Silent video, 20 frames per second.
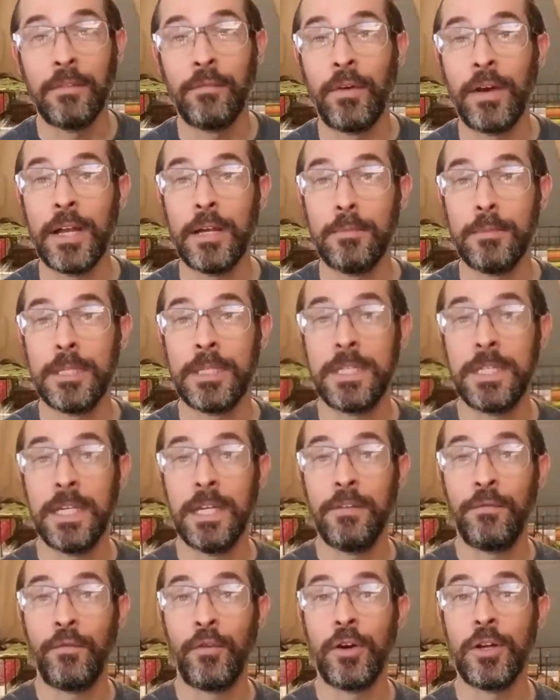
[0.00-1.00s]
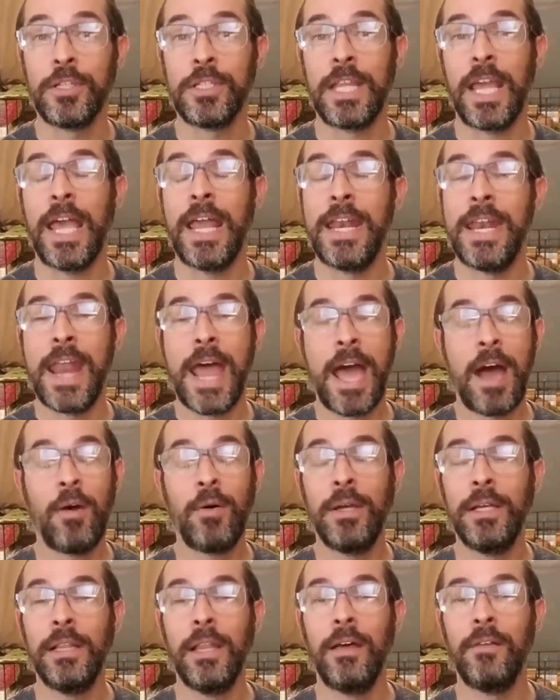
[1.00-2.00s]
the vitamin C at first, and now
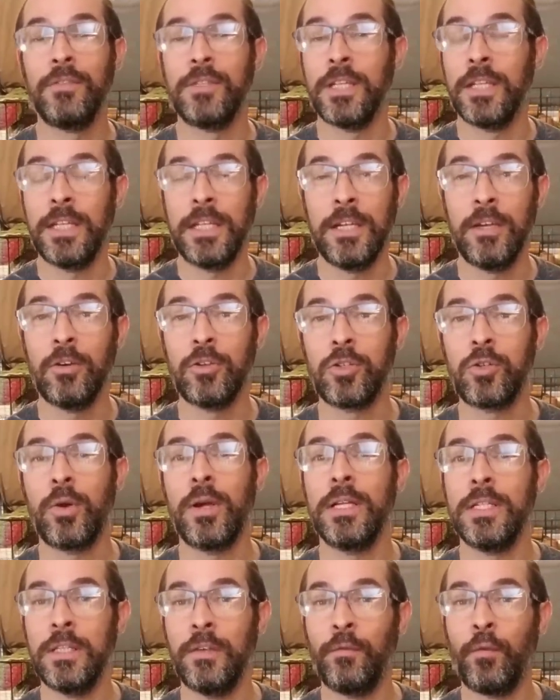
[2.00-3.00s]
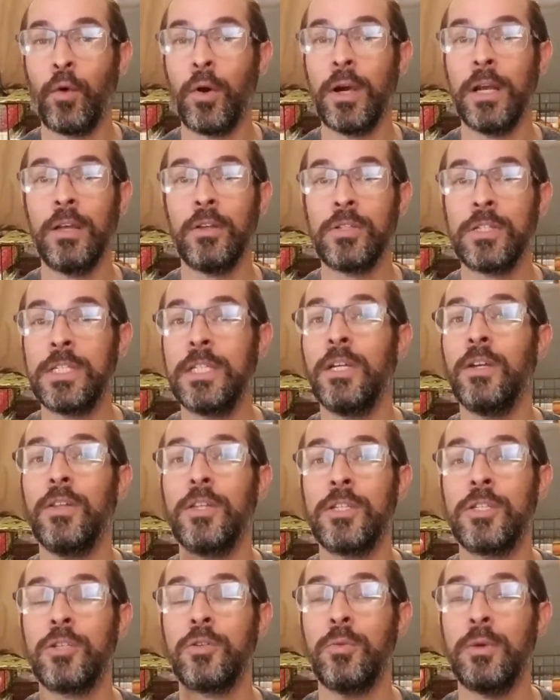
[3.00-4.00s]
he loves it. He goes crazy for it. He'll steal
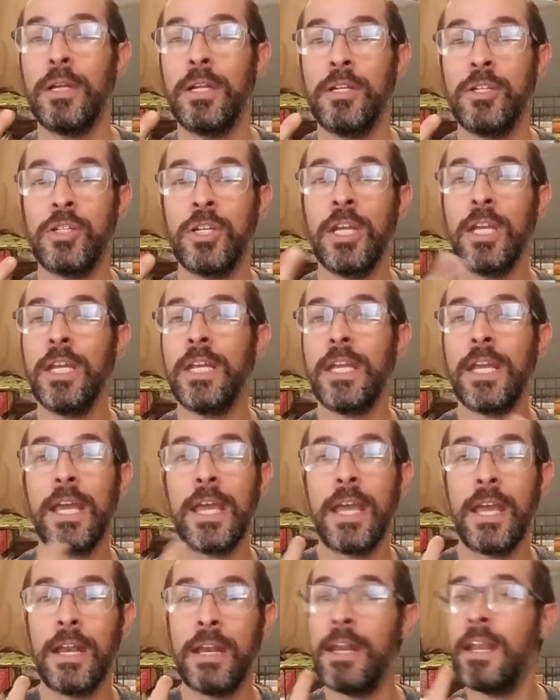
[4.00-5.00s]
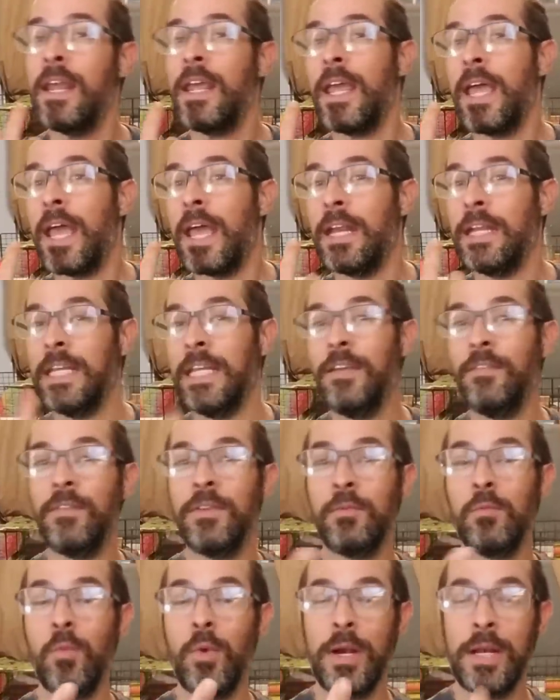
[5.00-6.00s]
the syringe, and
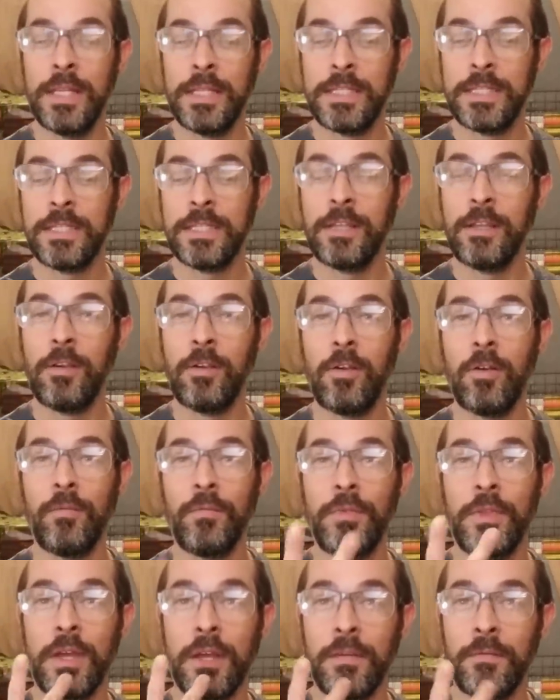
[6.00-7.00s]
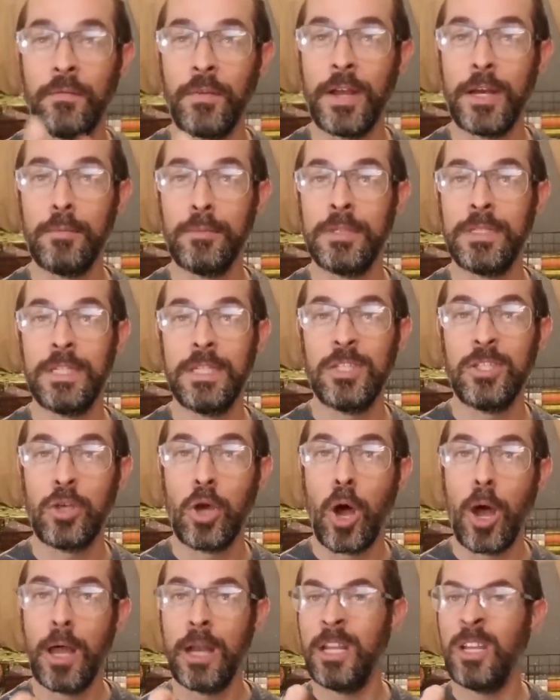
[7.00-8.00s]
even when it's the vitamin C's
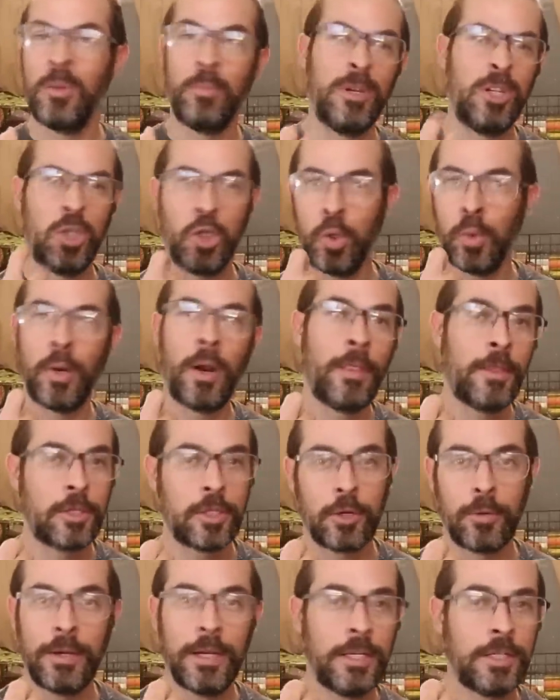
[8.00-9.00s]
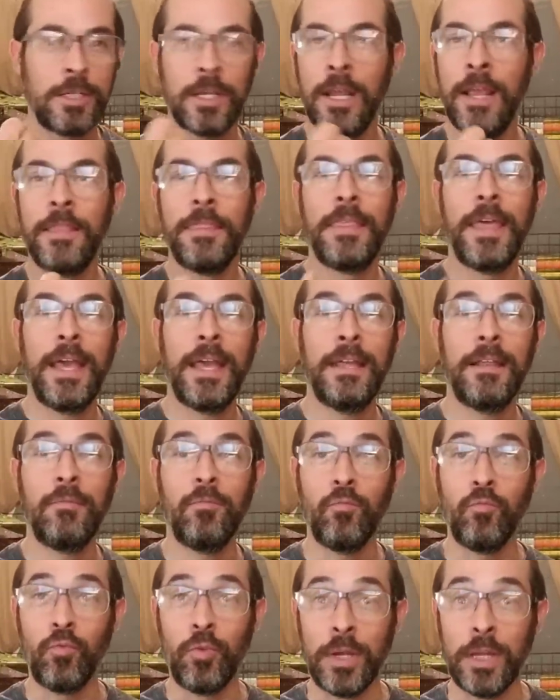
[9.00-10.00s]
gone, he'll be chewing on the syringe. They
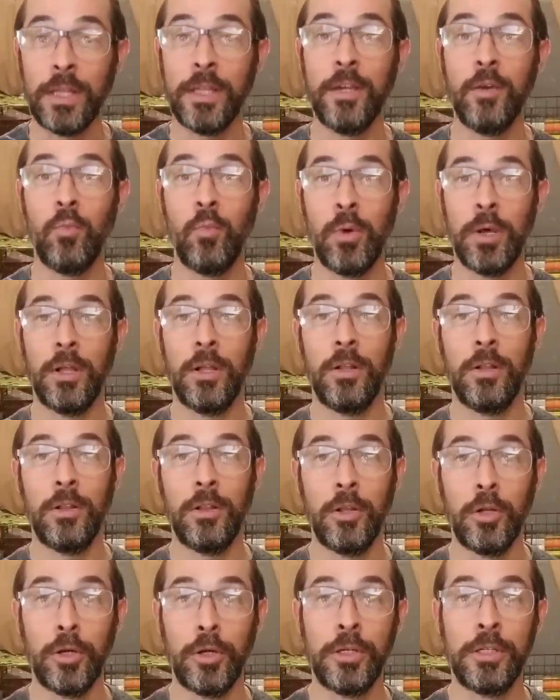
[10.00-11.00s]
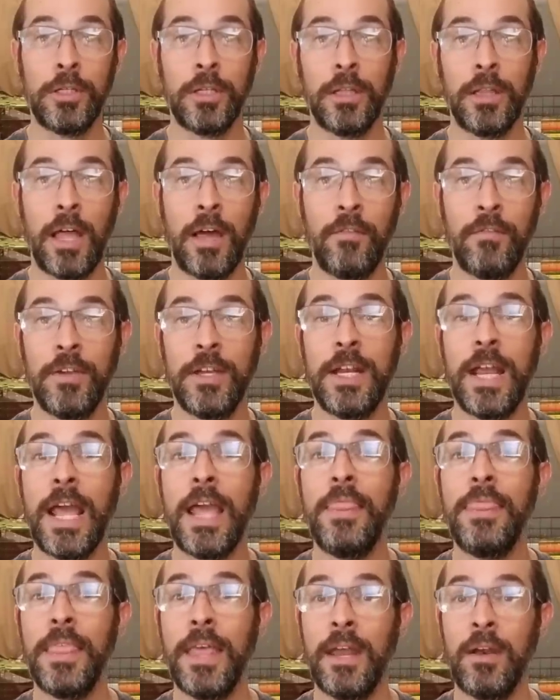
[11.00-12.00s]
really will learn to love it,
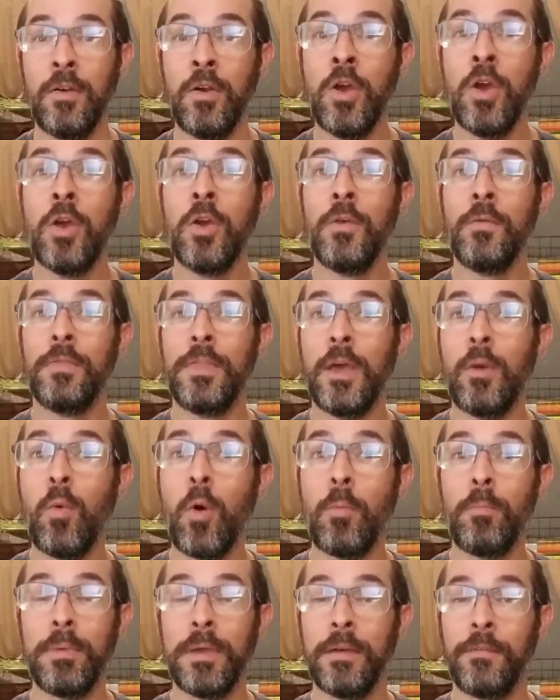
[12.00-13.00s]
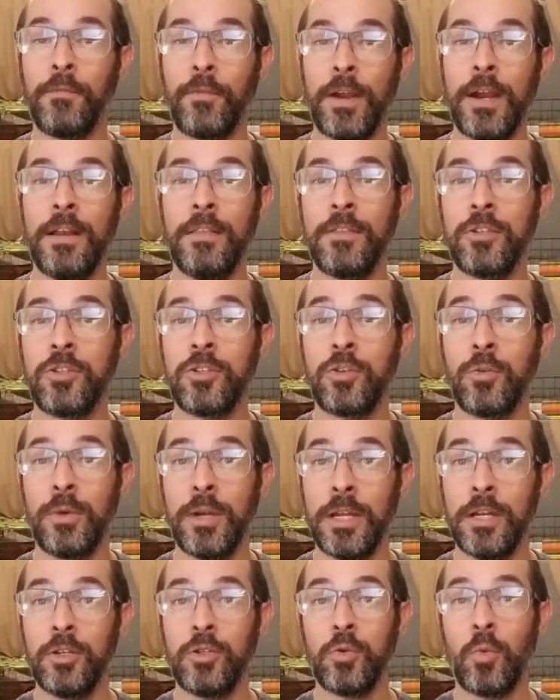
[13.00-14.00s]
and then they won't be afraid of the
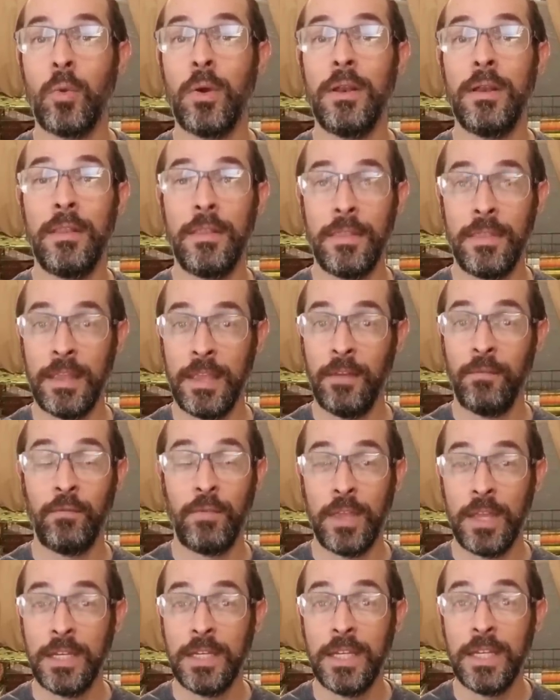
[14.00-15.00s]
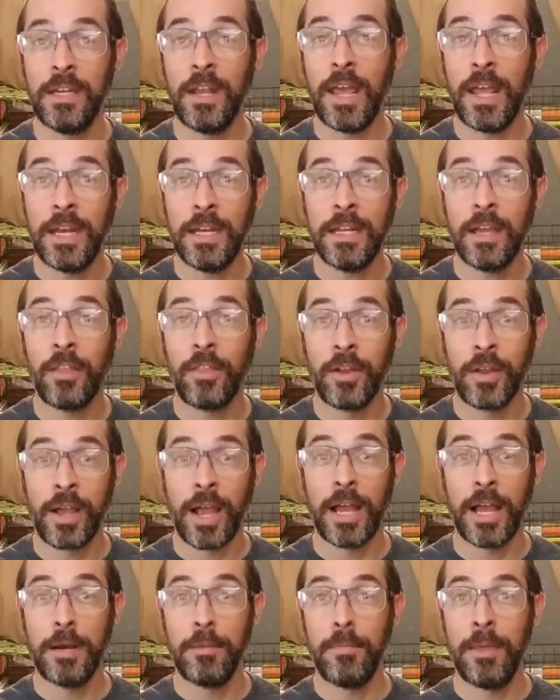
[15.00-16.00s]
syringe when if they need any other
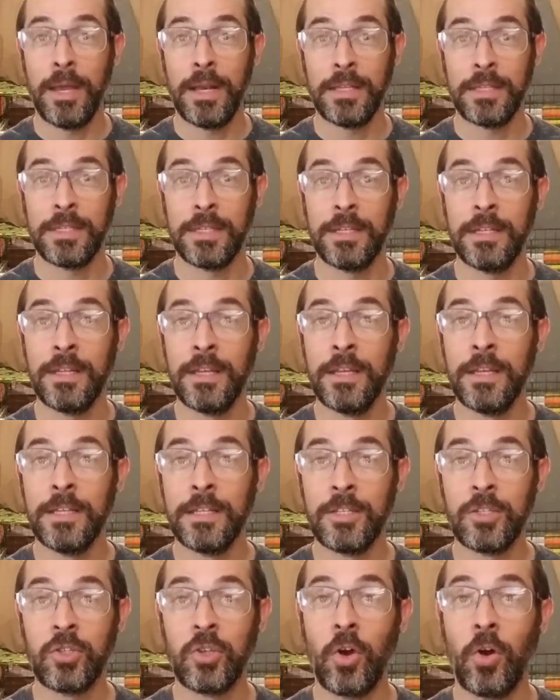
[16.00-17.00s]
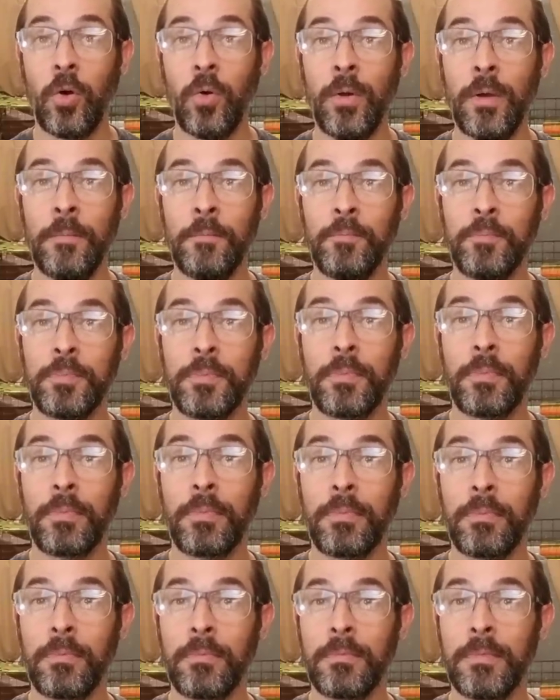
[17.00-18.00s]
kind of medicine. So
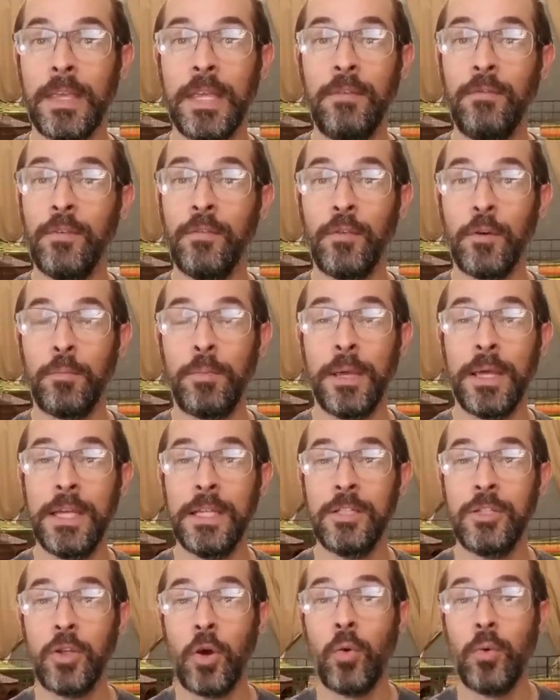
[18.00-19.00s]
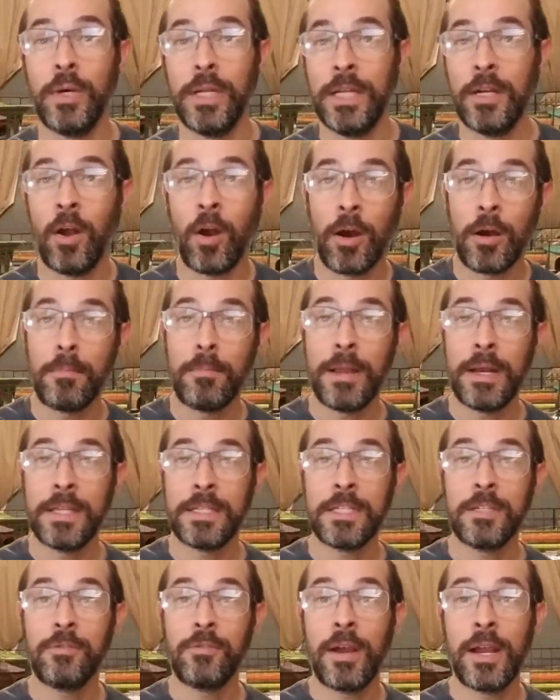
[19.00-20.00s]
even if your piggies don't need heart
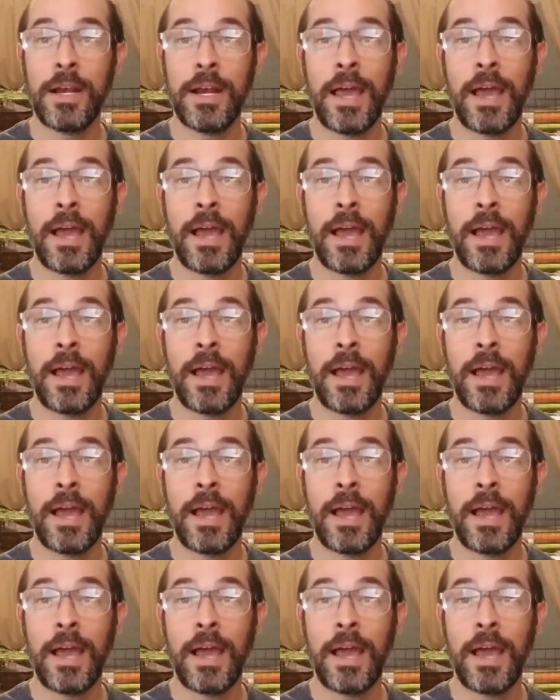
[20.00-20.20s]
medicine right